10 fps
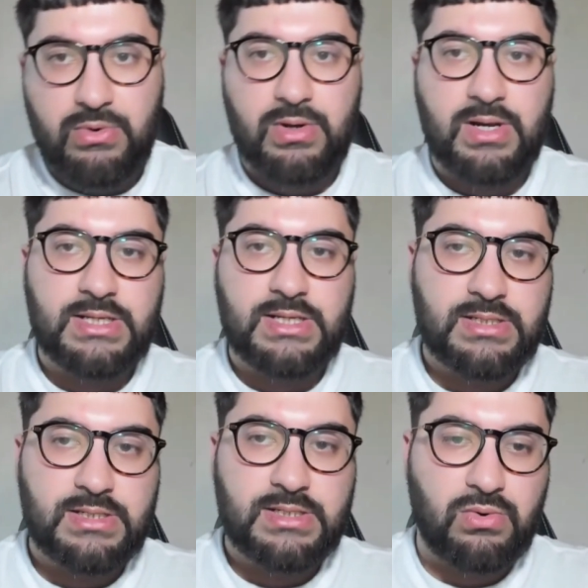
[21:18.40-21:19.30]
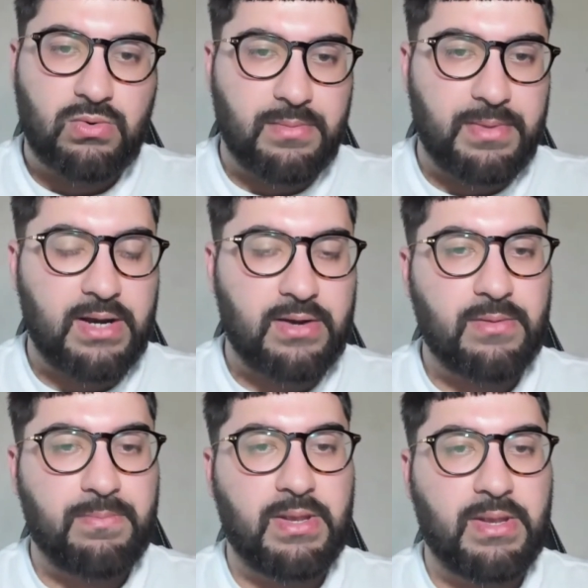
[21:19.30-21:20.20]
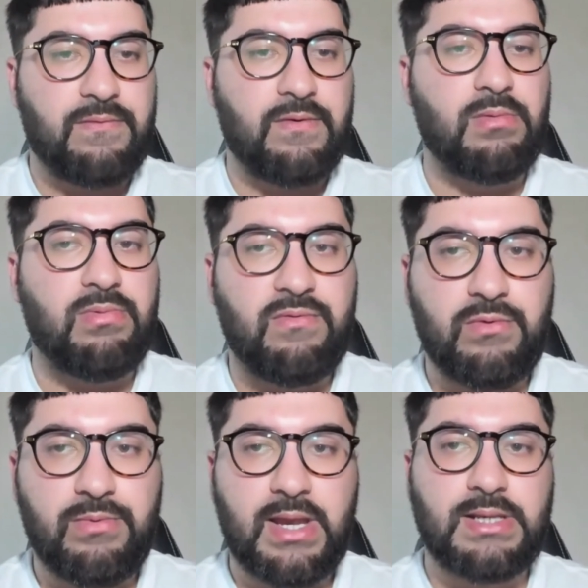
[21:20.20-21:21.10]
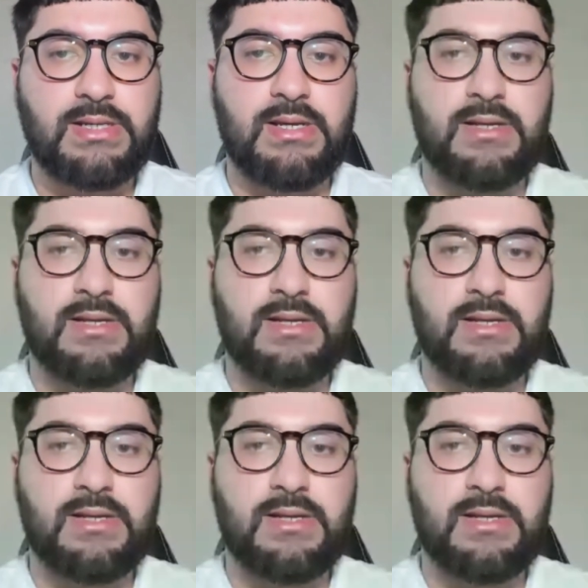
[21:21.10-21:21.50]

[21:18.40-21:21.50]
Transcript: Let's just talk about the PFL before we end it.